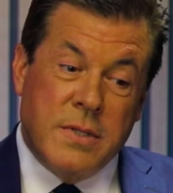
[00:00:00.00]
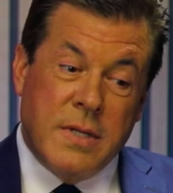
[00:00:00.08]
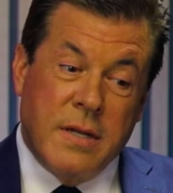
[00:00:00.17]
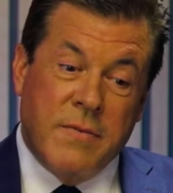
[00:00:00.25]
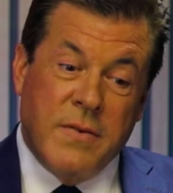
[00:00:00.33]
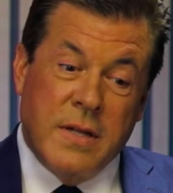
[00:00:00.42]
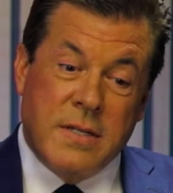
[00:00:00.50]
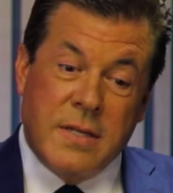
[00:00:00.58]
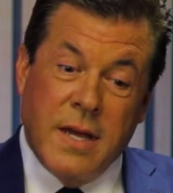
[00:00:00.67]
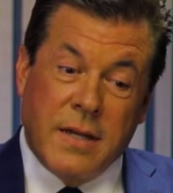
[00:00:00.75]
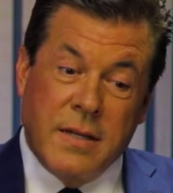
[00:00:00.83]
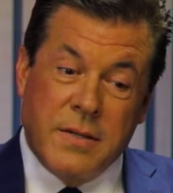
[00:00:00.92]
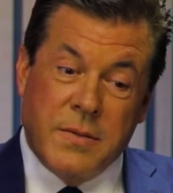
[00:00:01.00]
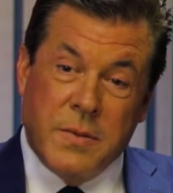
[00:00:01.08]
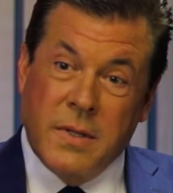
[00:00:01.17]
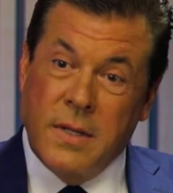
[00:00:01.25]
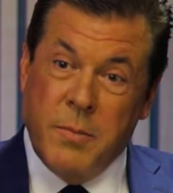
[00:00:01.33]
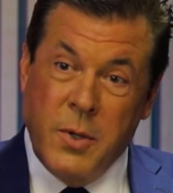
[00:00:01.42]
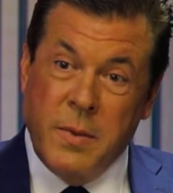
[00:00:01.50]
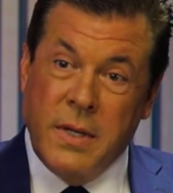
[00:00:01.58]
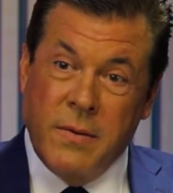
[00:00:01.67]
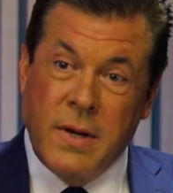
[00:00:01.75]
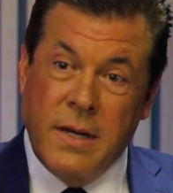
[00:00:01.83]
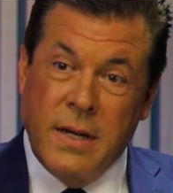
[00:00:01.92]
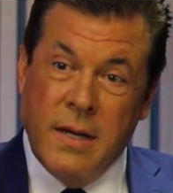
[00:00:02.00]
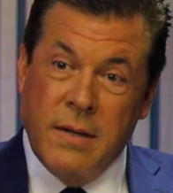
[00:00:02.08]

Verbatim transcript: you say defense tech is really booming right